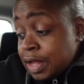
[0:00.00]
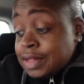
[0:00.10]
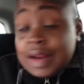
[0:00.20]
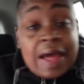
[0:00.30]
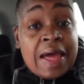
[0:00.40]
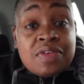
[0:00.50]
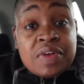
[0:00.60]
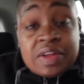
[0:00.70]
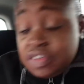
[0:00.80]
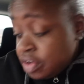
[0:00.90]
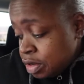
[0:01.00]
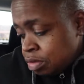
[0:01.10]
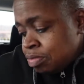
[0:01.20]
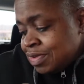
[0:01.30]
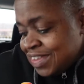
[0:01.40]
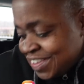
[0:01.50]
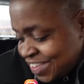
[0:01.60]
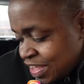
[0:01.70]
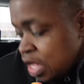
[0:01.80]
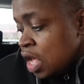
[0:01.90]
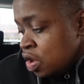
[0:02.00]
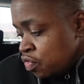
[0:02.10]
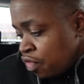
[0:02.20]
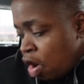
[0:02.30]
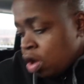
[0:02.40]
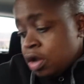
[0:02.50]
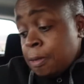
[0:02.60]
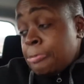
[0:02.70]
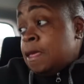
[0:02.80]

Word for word: Like, did I ask for that shit? Fuck.